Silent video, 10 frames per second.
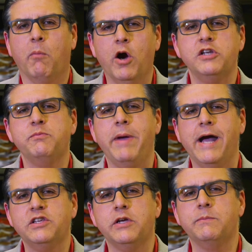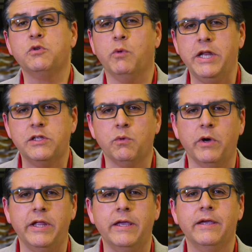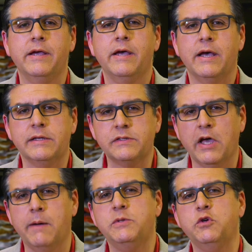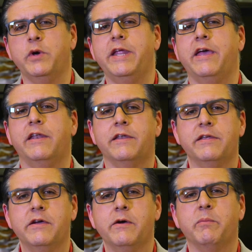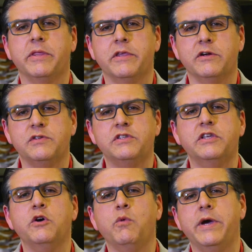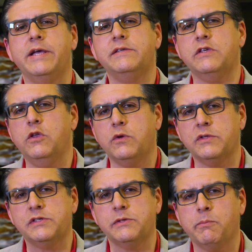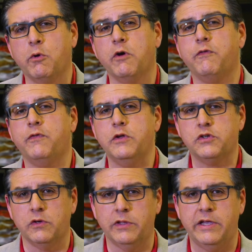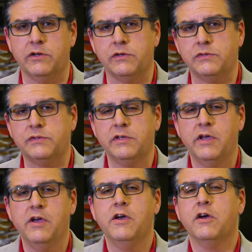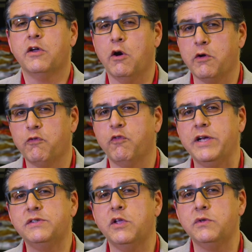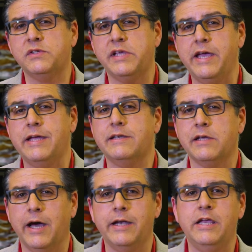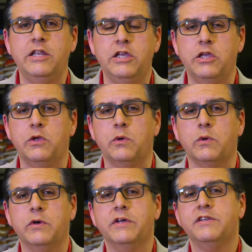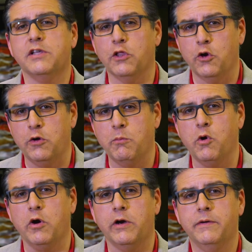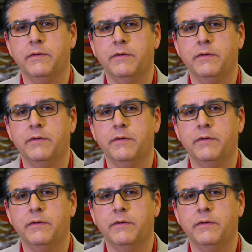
March Match-Up twenty twenty has come to an end, but there are still ways that you can support future leaders. Go to Fresno State dot E D U to learn more.